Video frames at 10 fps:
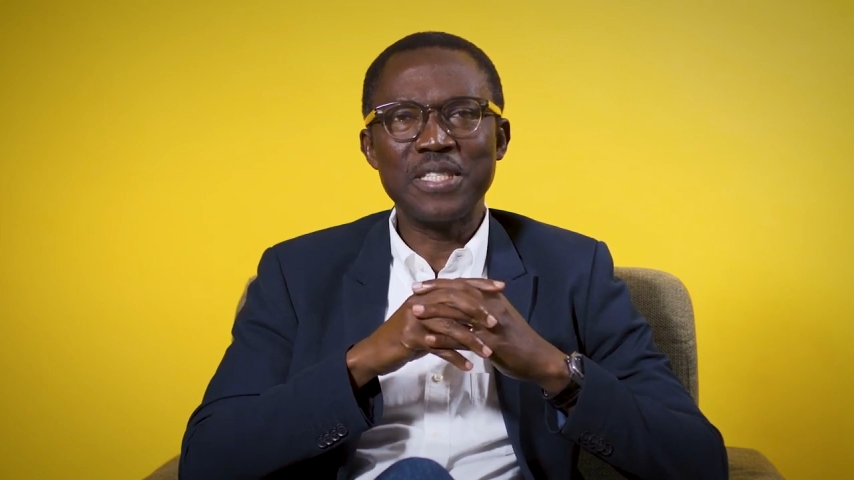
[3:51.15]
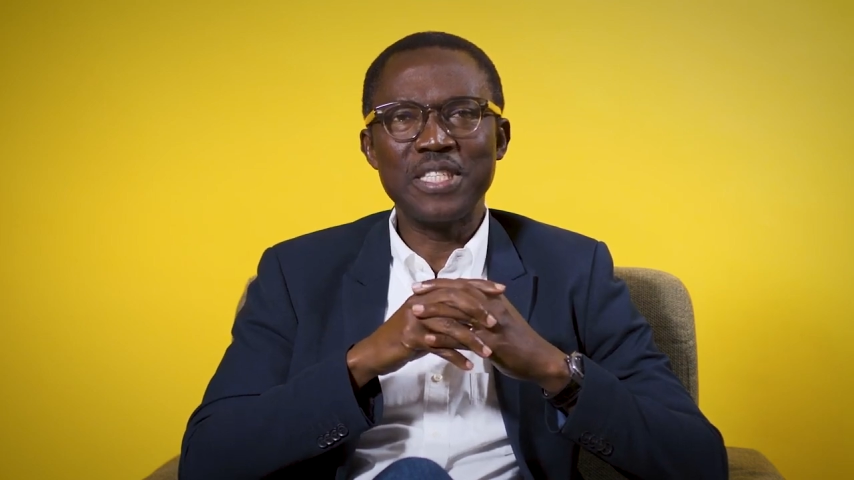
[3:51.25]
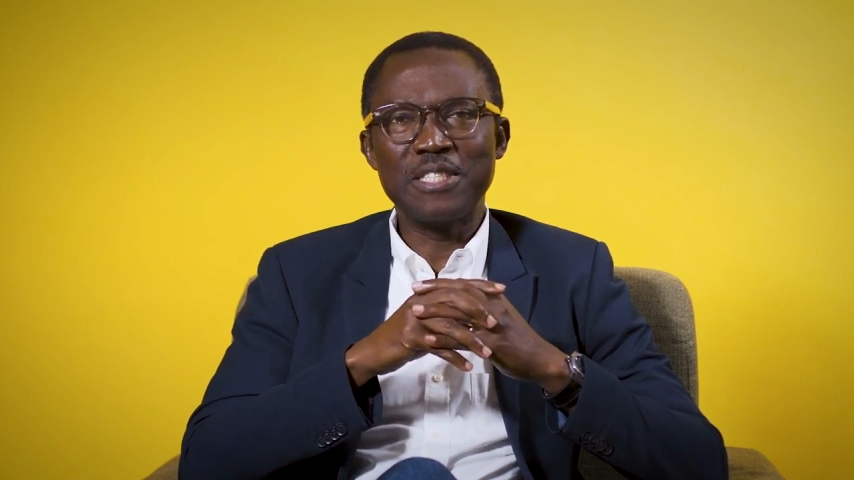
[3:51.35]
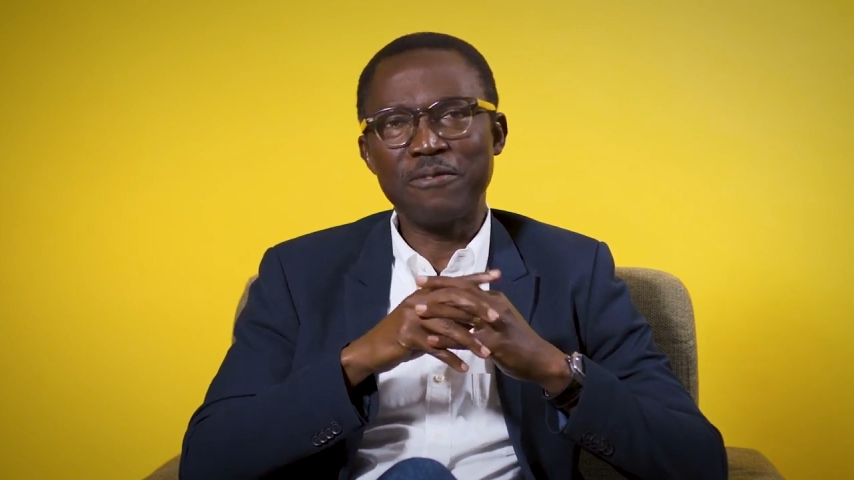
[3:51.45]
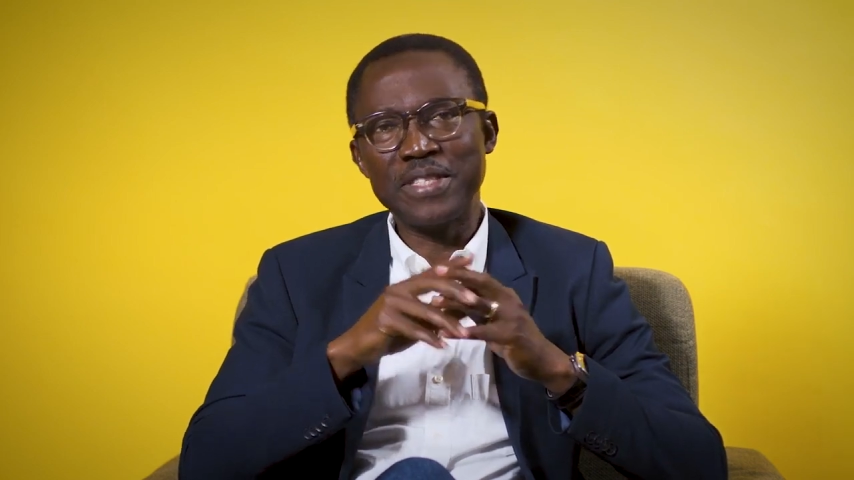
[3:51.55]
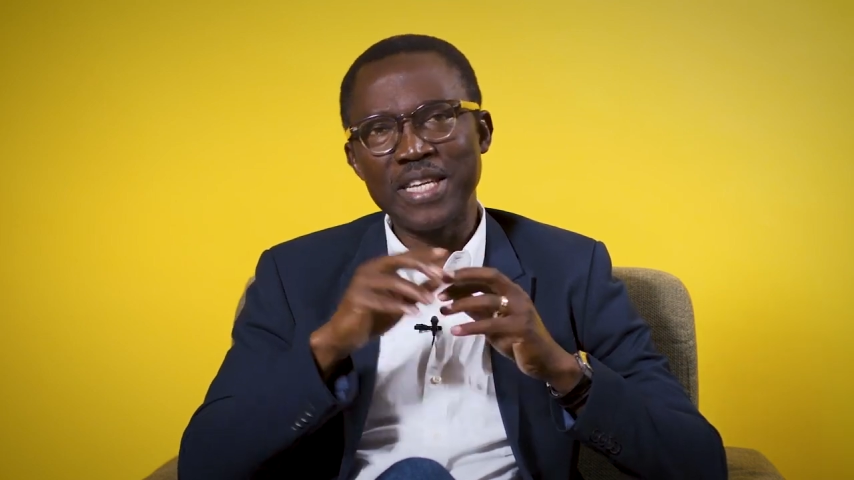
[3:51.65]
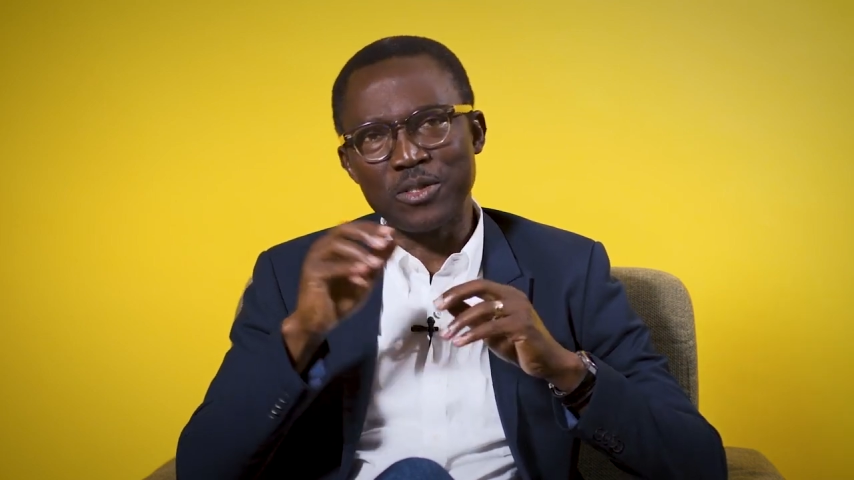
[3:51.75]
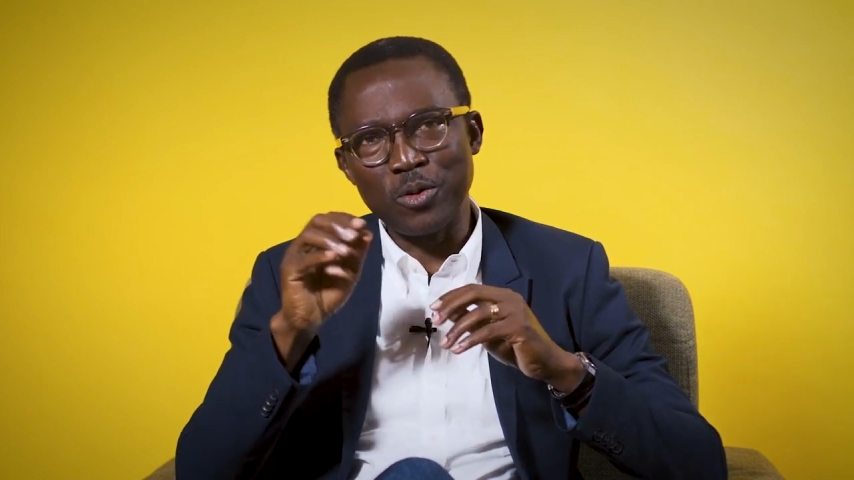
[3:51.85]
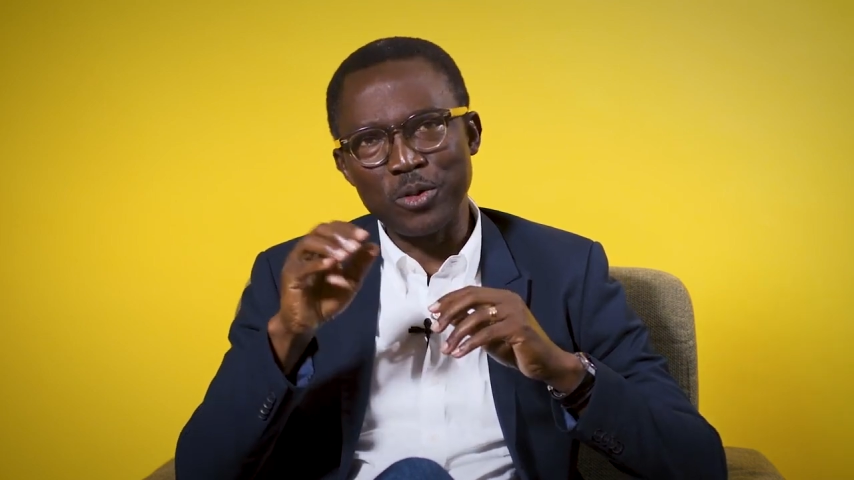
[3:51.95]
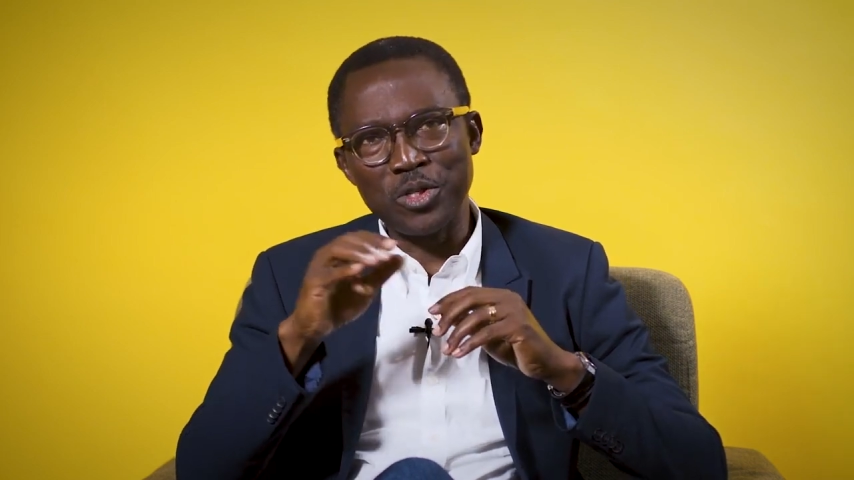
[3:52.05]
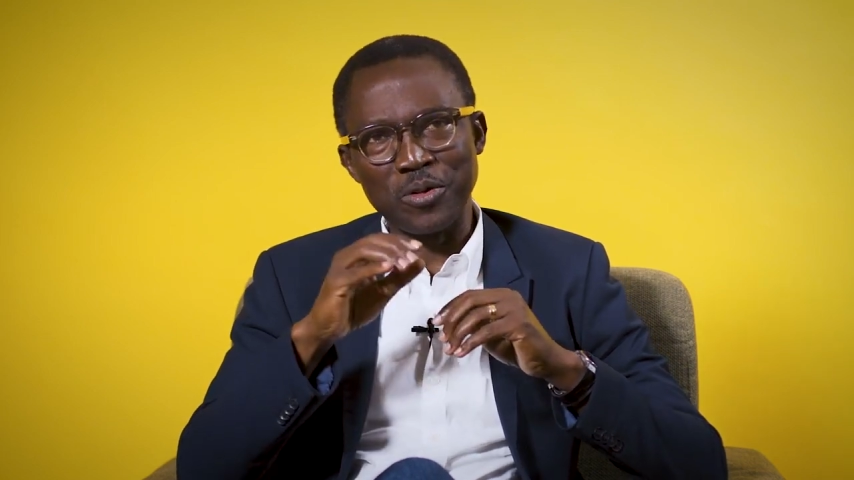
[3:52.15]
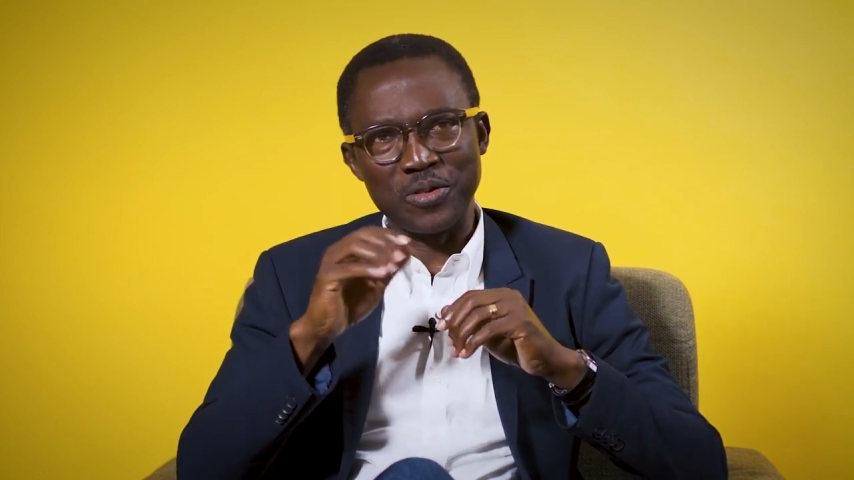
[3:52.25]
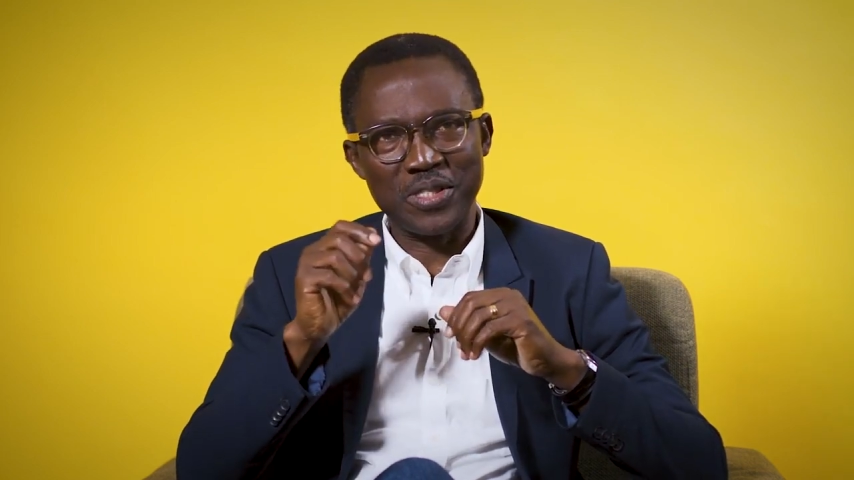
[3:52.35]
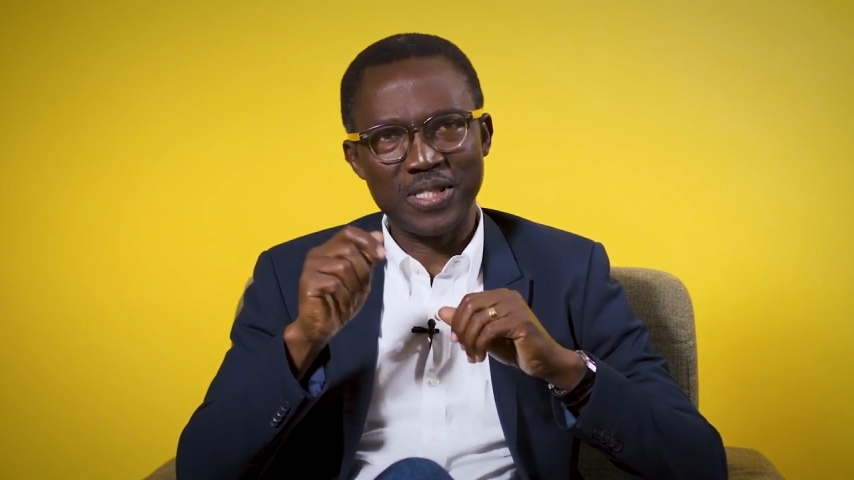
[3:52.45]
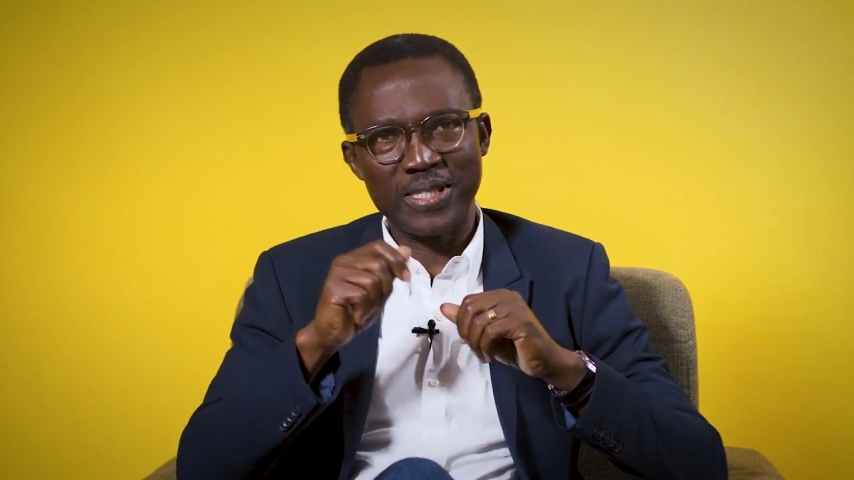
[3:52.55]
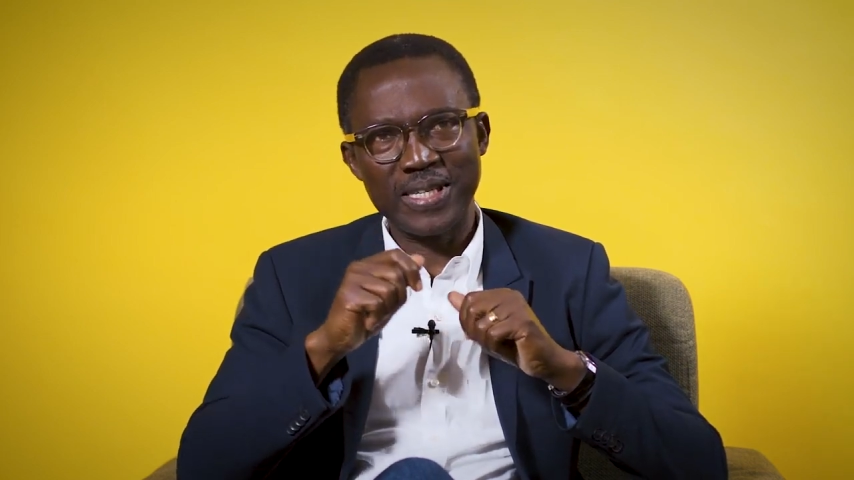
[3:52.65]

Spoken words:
these Fintech solutions,